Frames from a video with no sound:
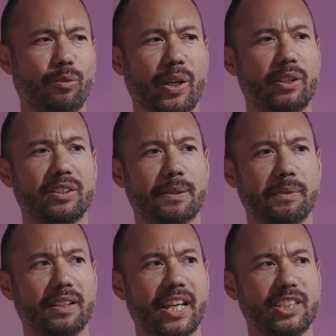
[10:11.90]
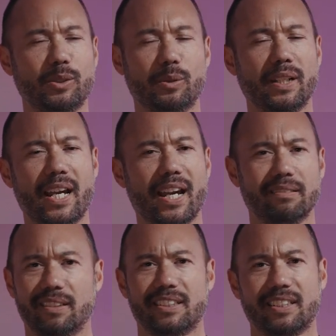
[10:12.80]
whether someone likes you or
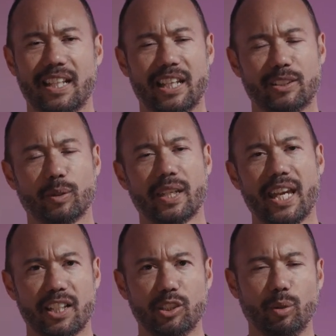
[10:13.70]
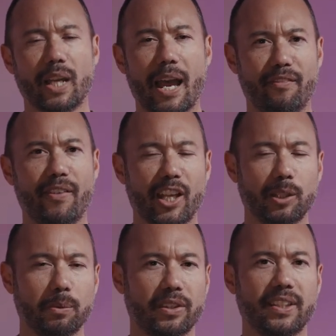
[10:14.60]
not it's not it's okay because you got
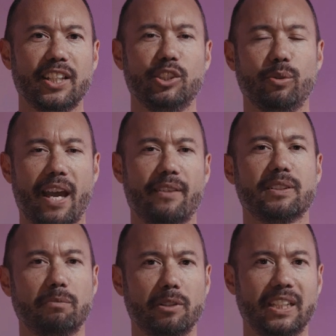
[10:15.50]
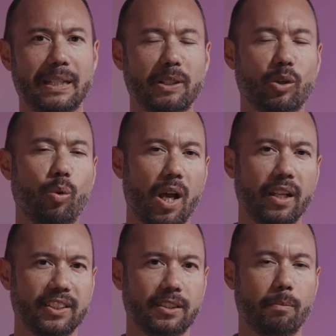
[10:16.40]
valuable things you have some redeeming
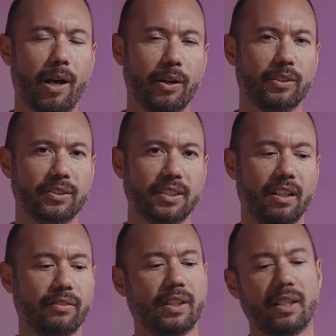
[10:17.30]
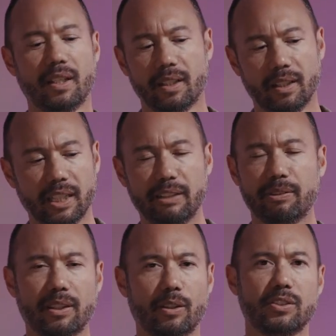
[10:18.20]
qualities about yourself live
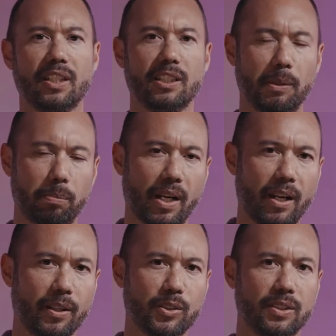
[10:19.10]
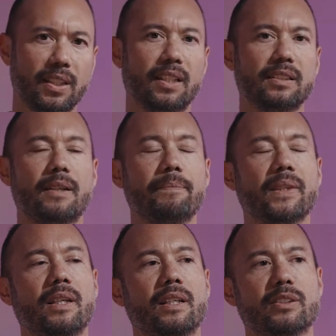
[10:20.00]
with those things be proud of those things
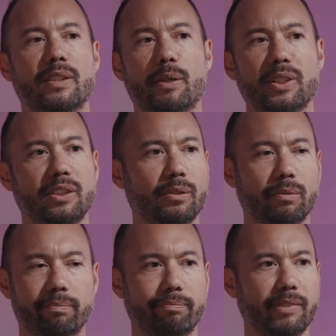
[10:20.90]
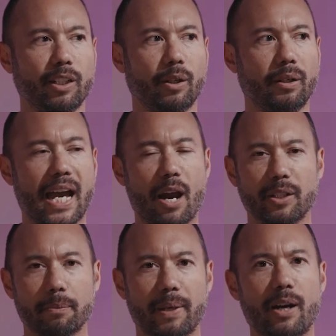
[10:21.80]
so that when you you know are
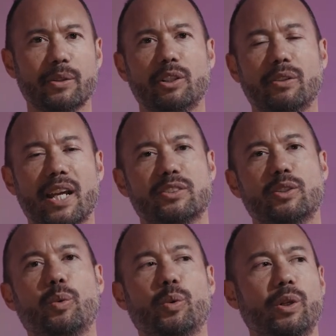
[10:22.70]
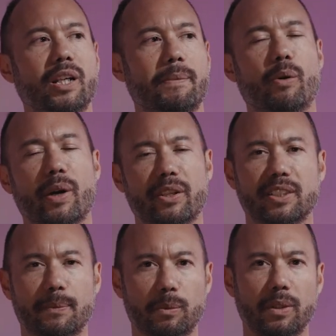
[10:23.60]
out and about you're not so worried about whether
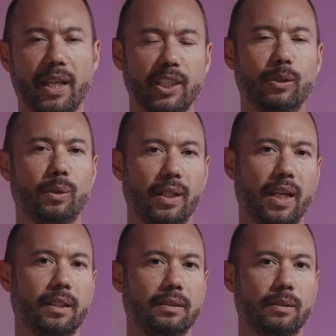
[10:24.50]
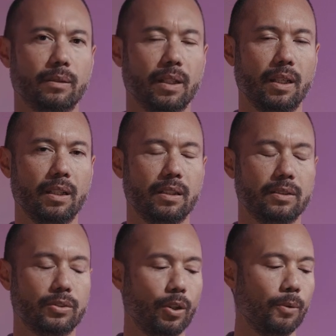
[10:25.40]
someone will like you or not okay
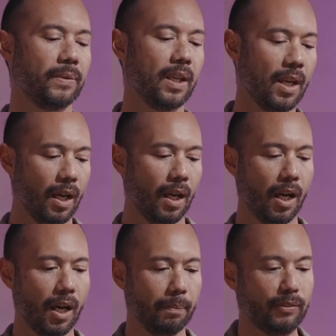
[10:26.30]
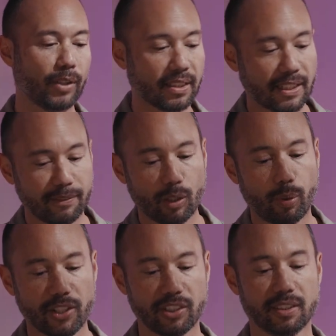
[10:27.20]
so um, if you guys have any
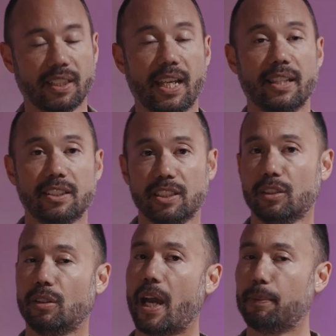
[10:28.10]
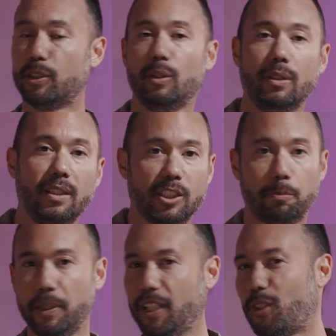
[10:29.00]
questions again this is your opportunity to
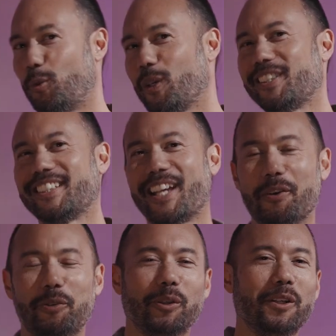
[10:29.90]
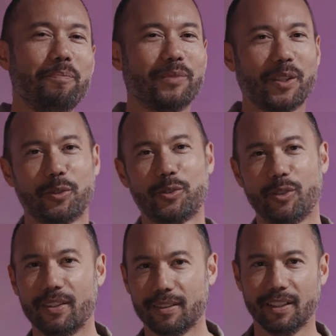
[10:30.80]
speak with scoundrel coach
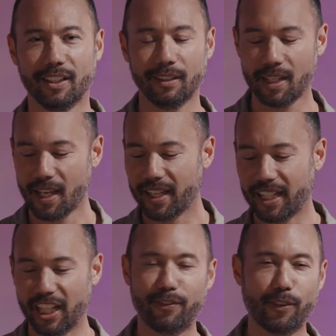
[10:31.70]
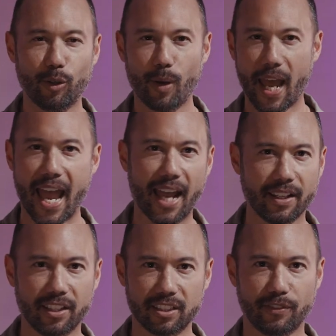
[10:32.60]
jason here info
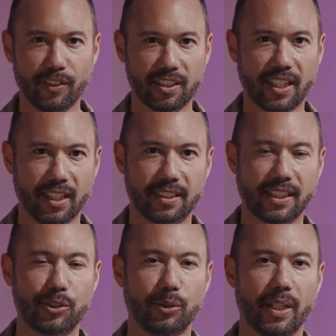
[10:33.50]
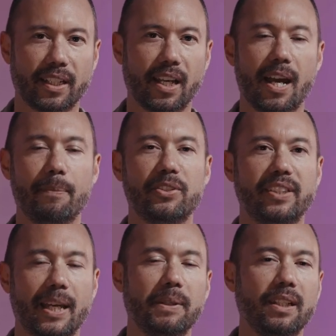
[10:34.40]
at thesophisticatedscoundrel.com.
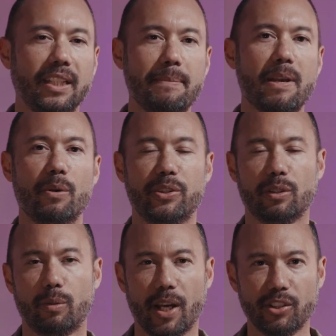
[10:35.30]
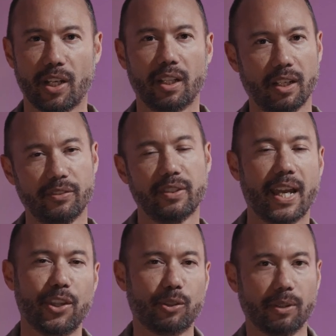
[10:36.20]
Send me an email with your question. I'd love to
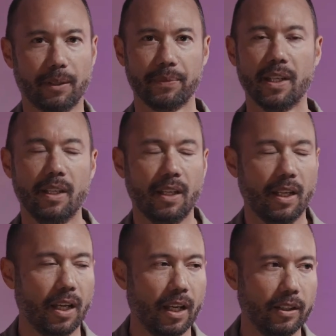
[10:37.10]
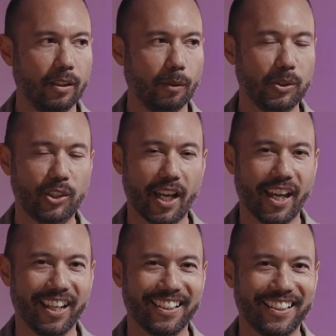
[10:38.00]
answer it. Uh, don't be
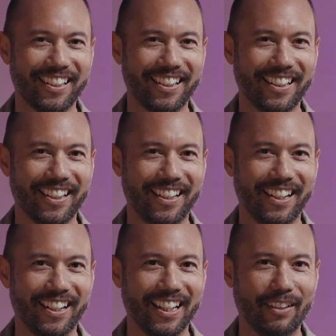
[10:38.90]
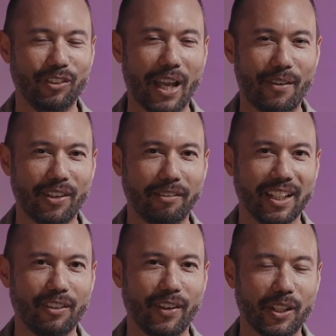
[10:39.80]
shy. Uh, if you haven't
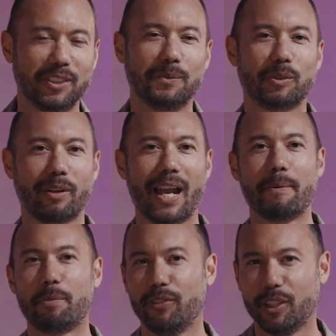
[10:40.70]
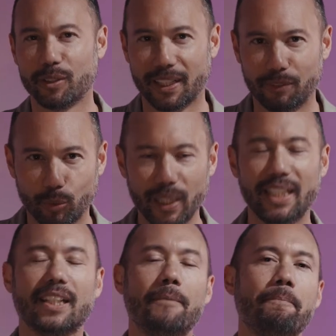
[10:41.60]
already, I invite you to subscribe. I put videos out every
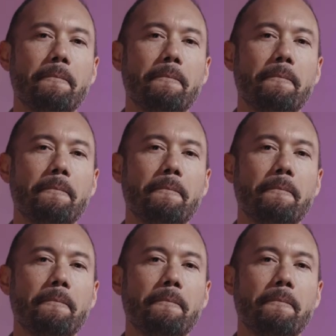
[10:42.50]
week.